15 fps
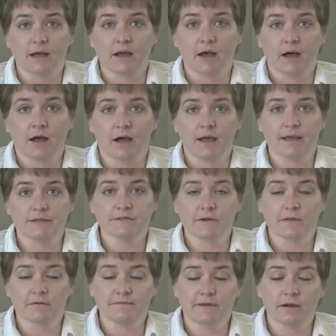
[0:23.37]
And so
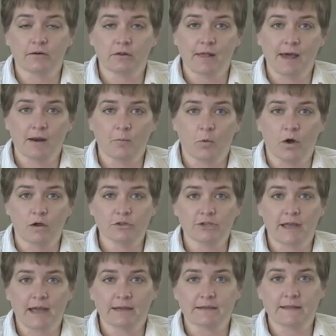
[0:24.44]
the federal Adam Walsh
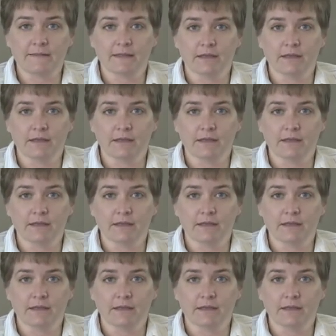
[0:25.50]
Act and